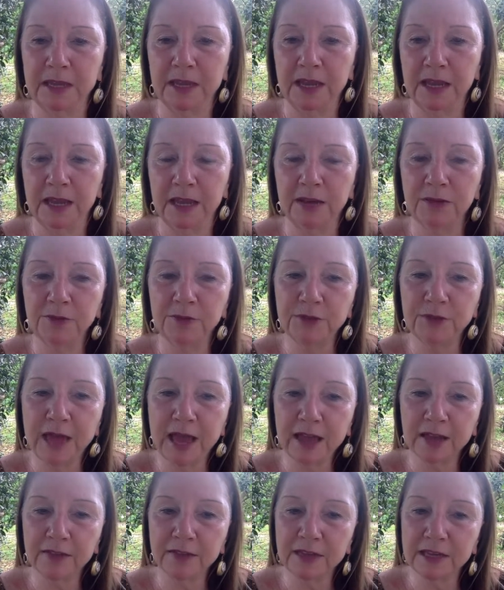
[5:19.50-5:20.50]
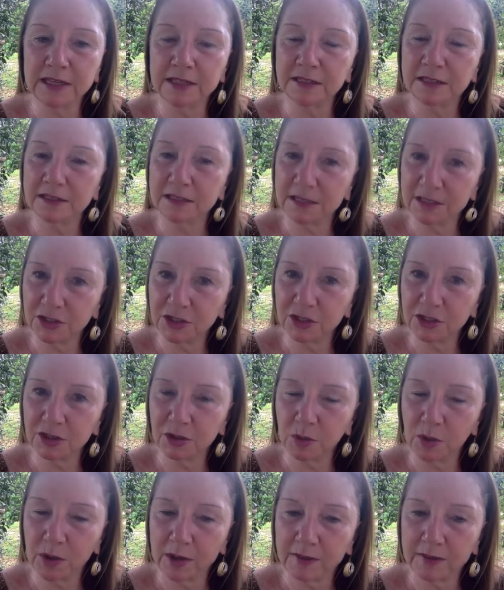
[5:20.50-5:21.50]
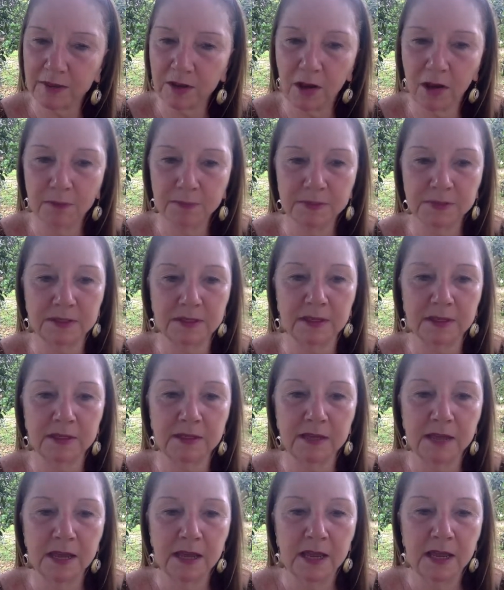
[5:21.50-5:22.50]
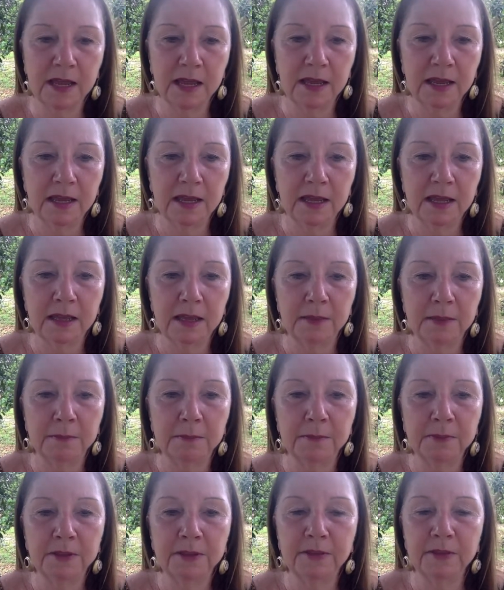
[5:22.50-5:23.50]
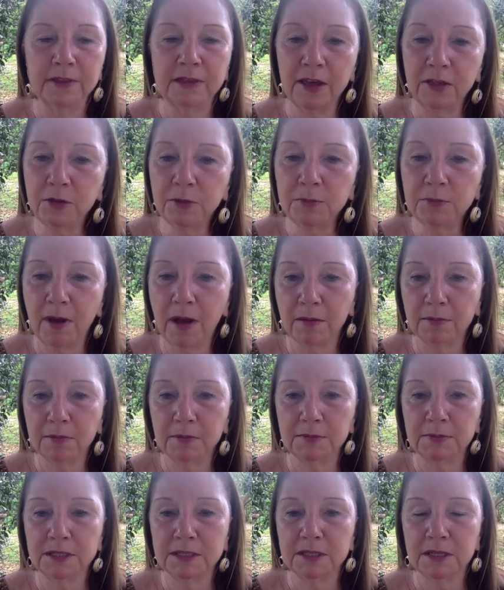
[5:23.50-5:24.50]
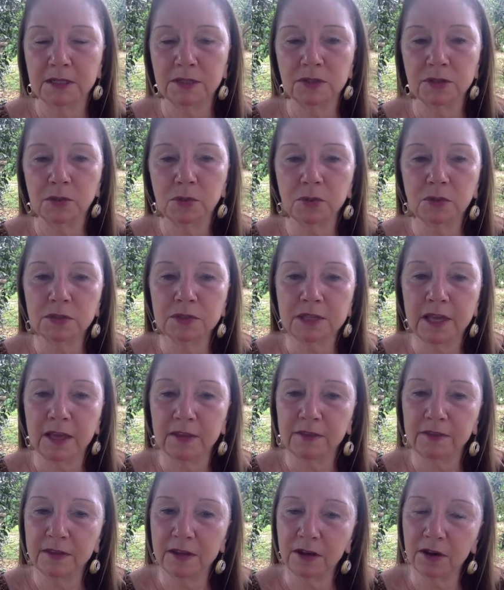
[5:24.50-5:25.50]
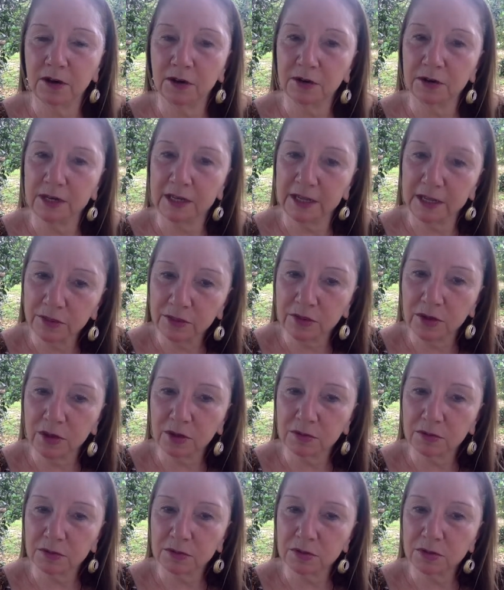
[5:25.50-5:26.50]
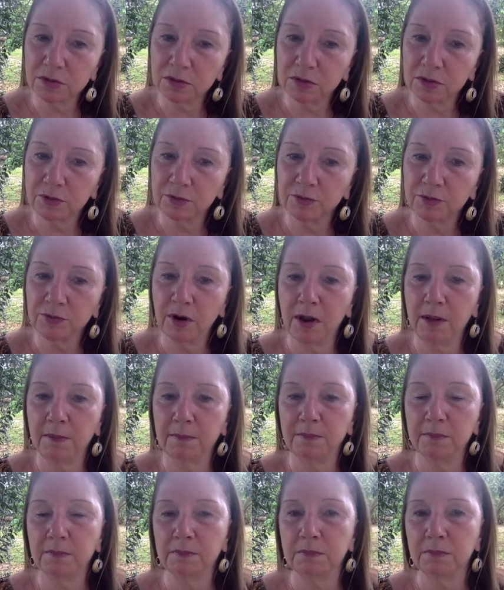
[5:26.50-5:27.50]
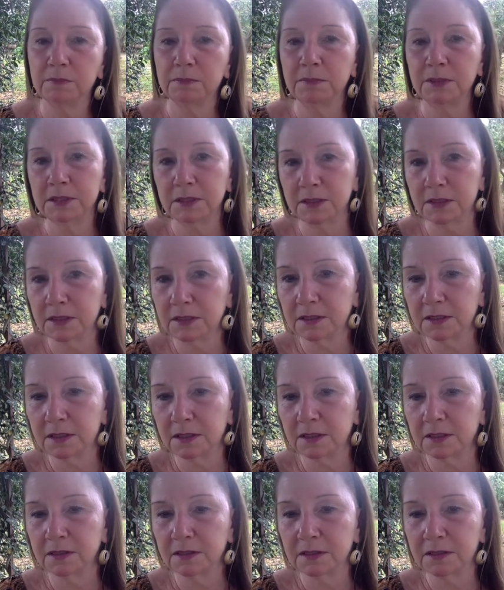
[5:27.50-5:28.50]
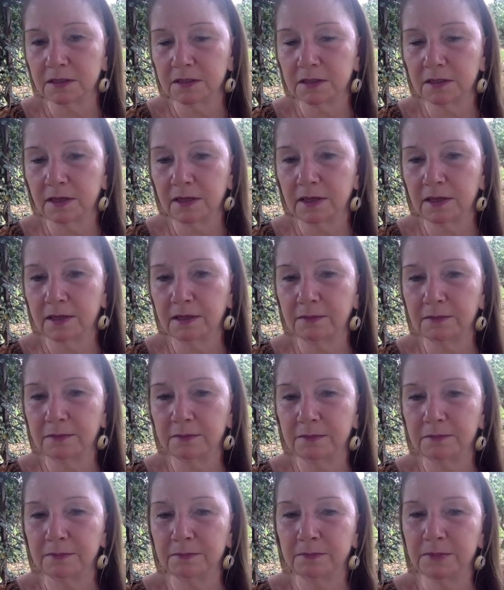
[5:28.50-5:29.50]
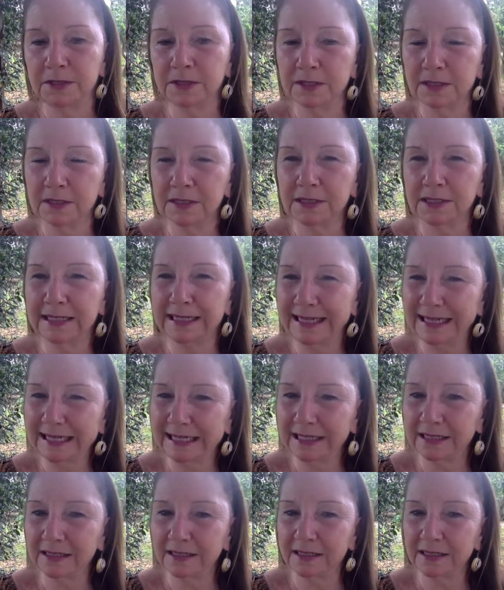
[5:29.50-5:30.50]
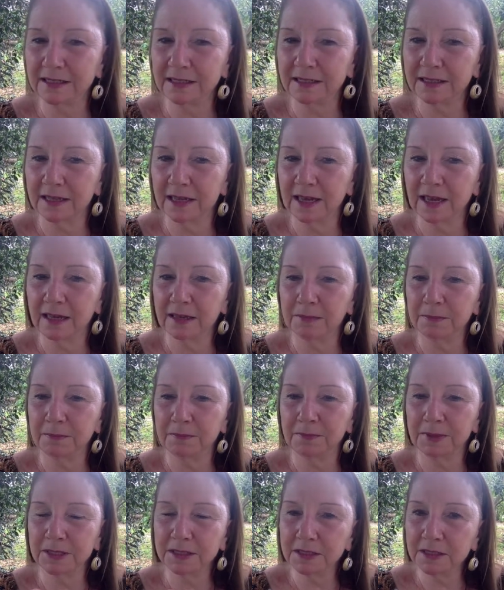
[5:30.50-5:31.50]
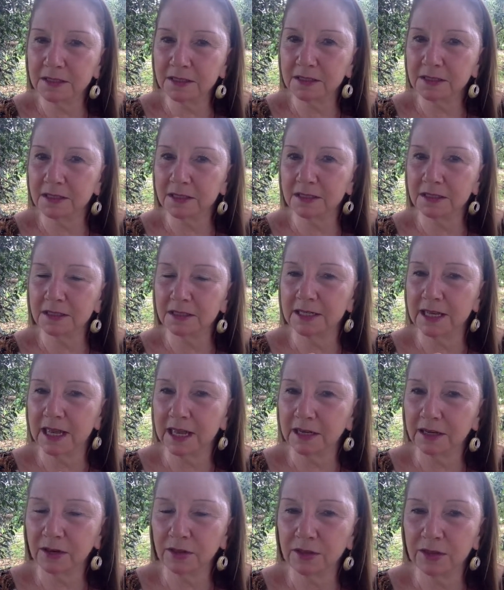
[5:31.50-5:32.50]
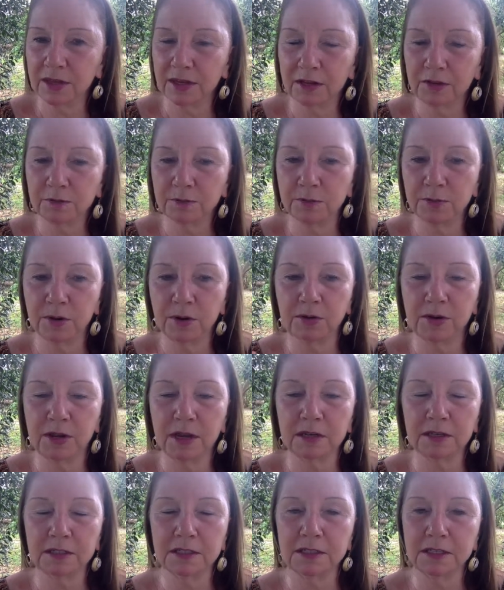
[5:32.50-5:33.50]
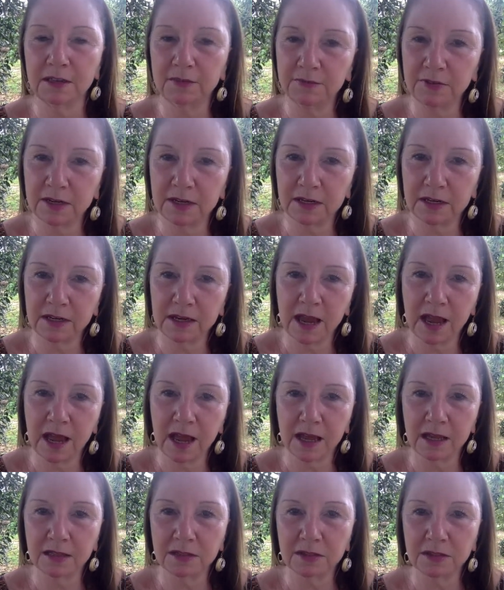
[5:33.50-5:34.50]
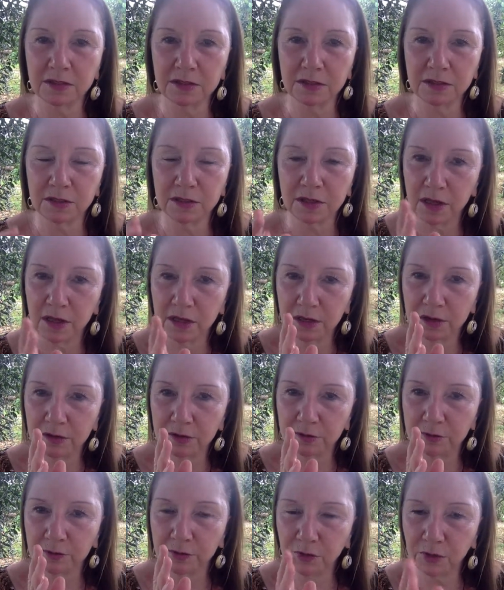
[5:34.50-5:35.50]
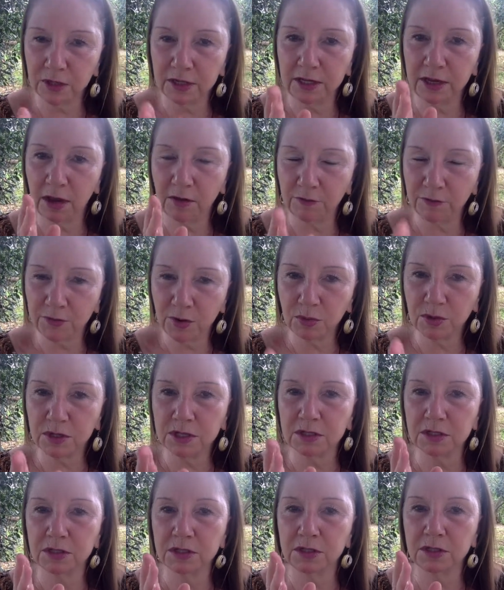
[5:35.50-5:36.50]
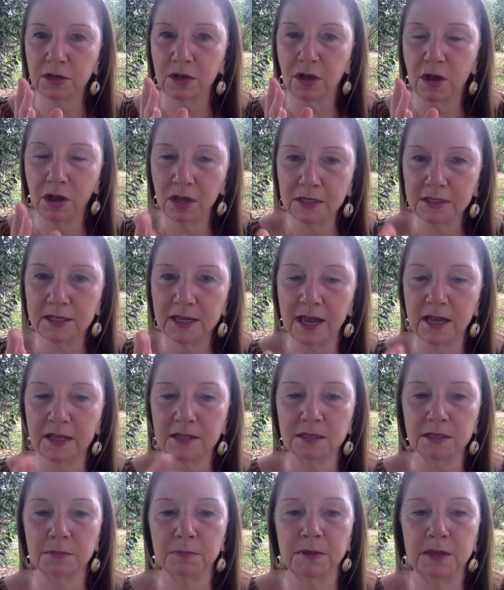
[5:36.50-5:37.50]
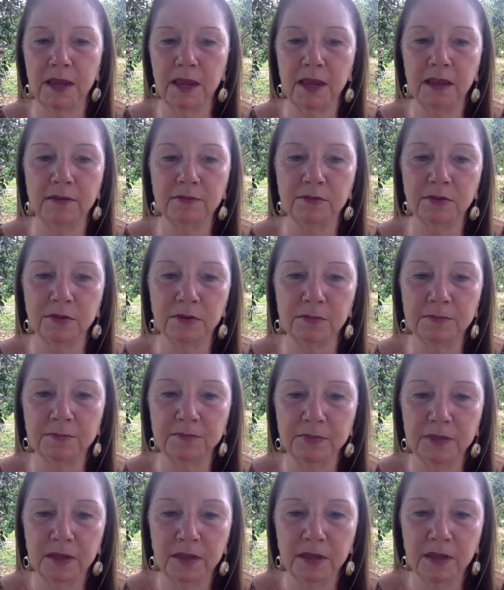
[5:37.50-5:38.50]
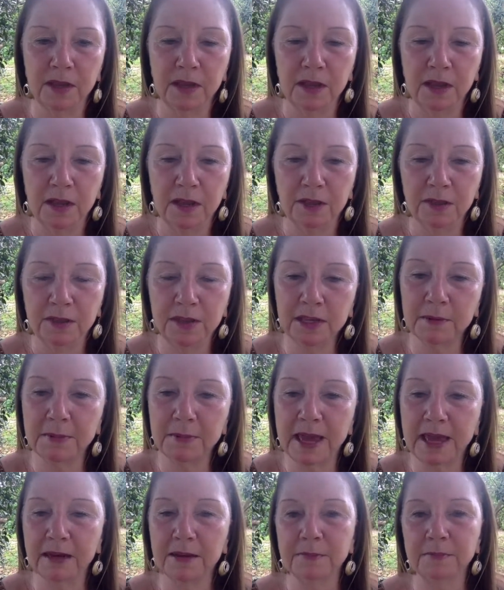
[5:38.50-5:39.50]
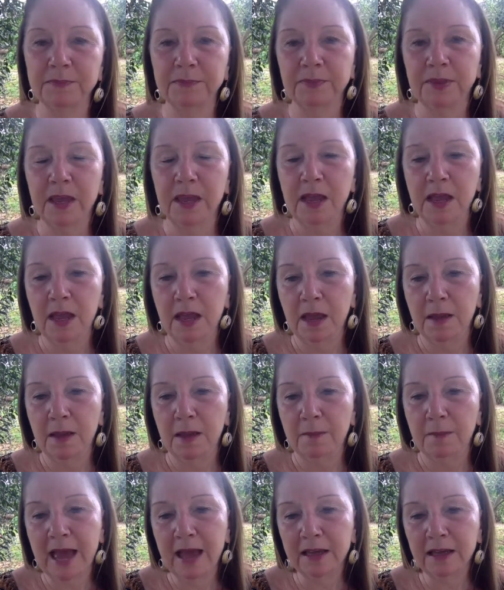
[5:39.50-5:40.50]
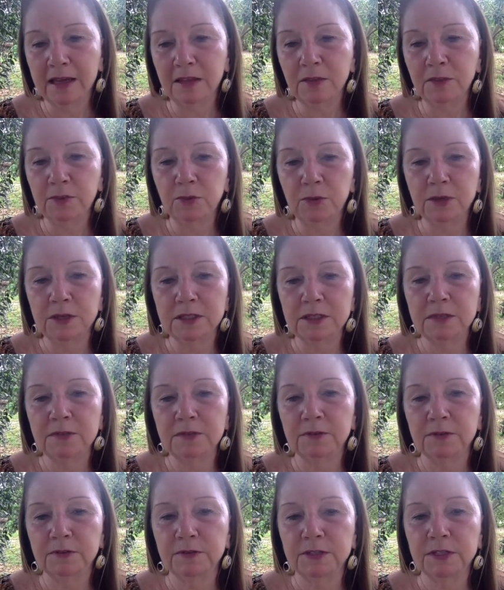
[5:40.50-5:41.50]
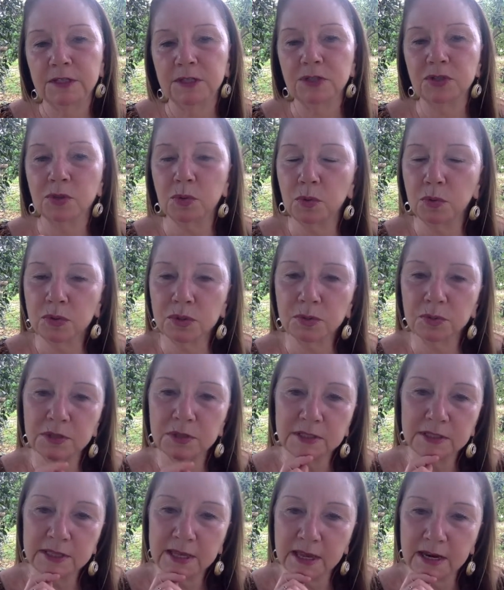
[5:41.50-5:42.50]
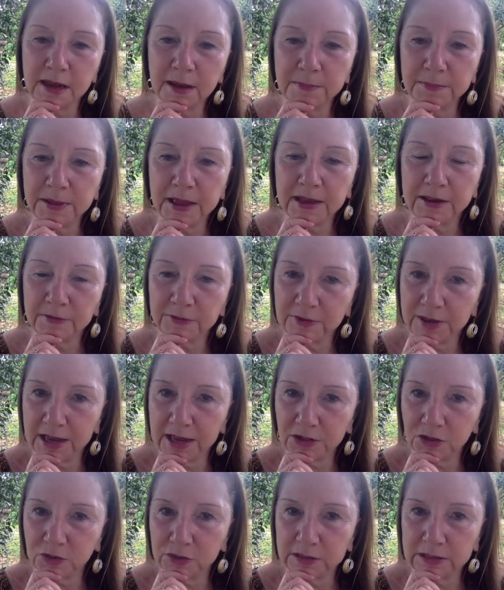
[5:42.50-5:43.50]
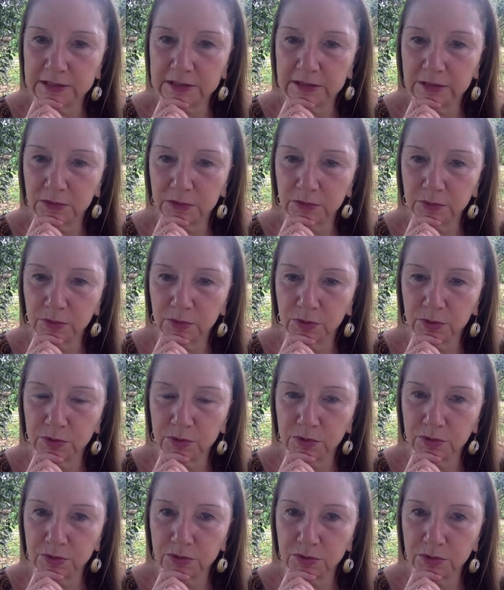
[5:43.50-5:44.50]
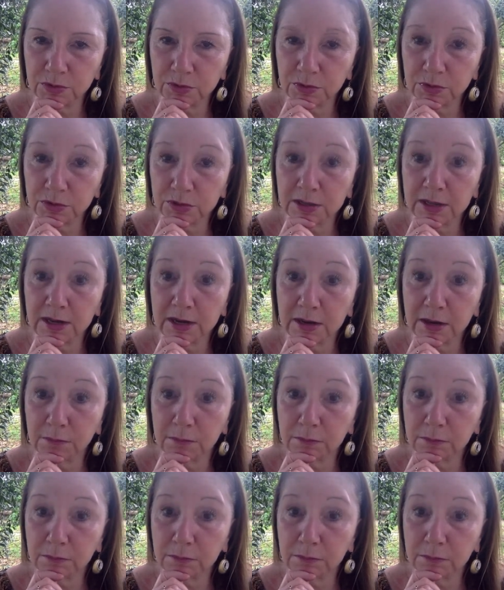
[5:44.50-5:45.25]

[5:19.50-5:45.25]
In fact, they teach quite the opposite. But the other problem is that schools get their ethos from businesses, and business needs. And businesses tend to think of productivity as fully focused on-task behavior. Think about it. Back in the 40s and 50s, schools were set up like factory workers were set up.